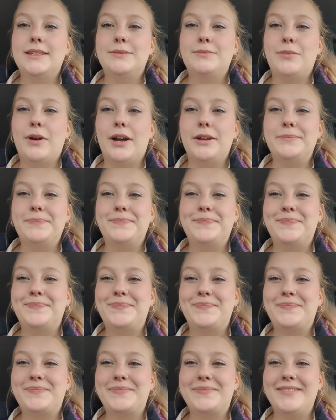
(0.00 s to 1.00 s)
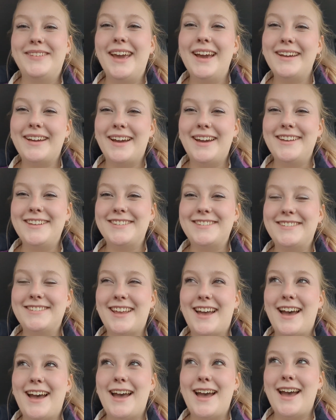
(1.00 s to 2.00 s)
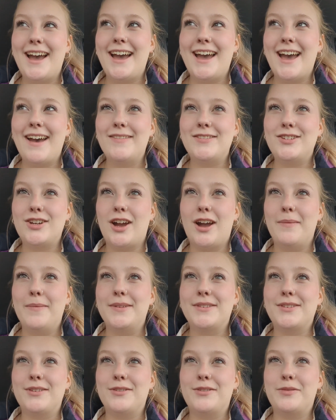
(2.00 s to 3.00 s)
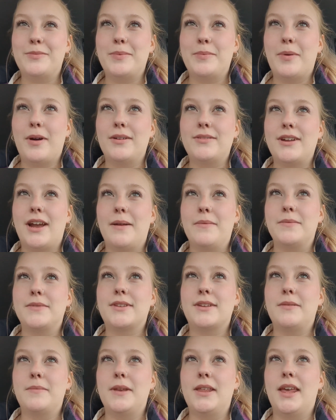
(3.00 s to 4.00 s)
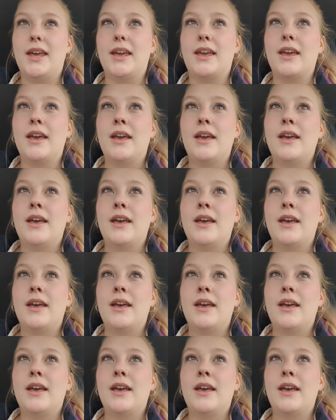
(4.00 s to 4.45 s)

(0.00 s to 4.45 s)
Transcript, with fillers: But yeah, guys, I have a job. So it'll be part-time. It's going to be like